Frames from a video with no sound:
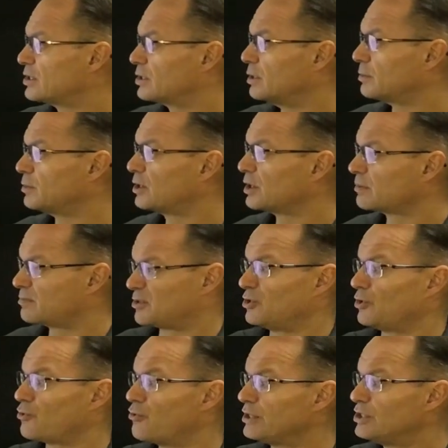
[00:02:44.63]
the
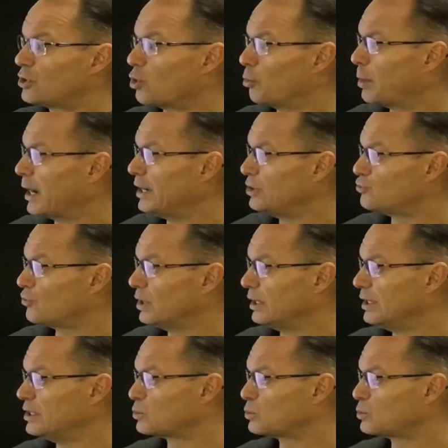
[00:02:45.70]
critical page really,